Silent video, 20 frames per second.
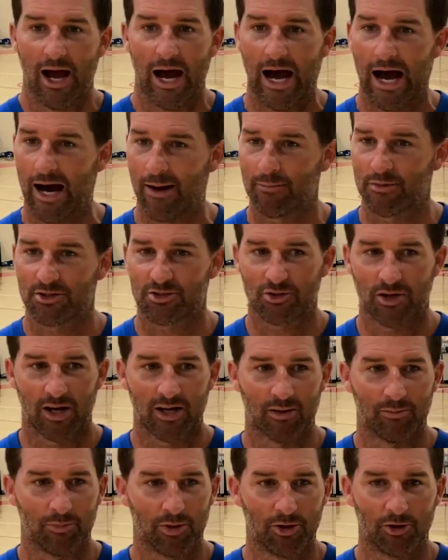I'm just trying
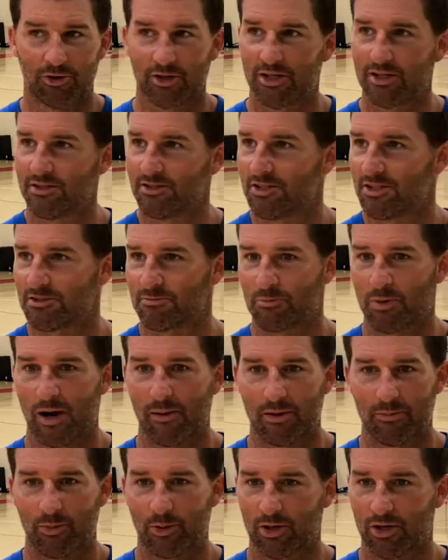to build it, just
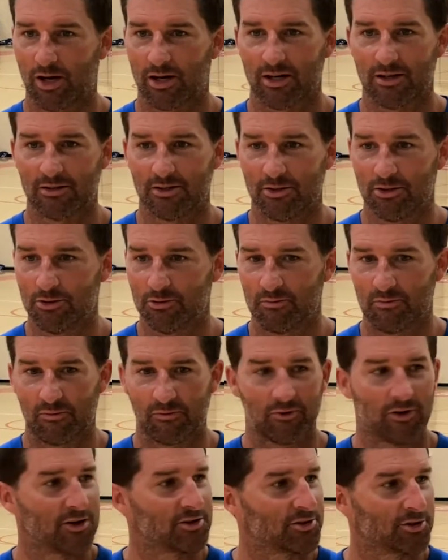probably put on a new
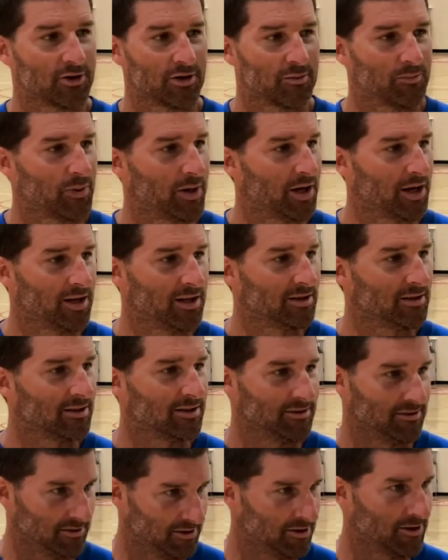fresh coat of paint,
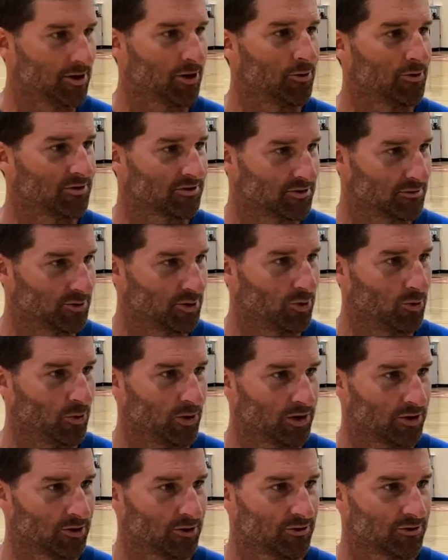you know, and some new
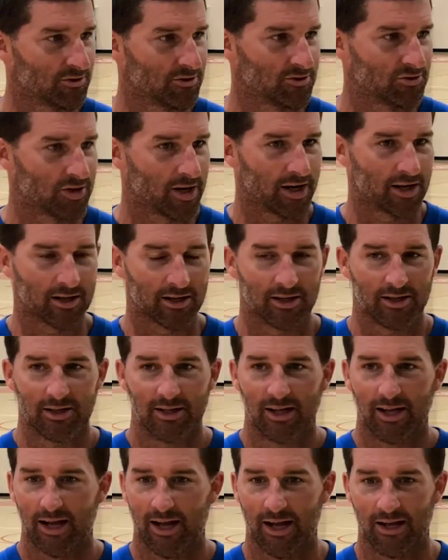wheels and try to
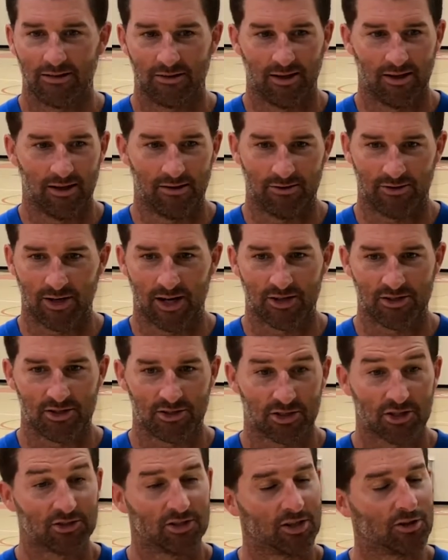and, and try to
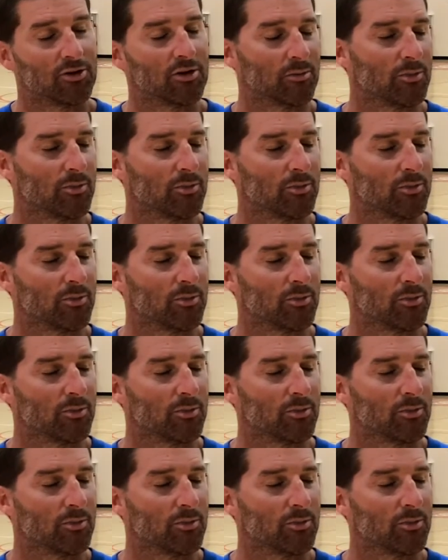just continue to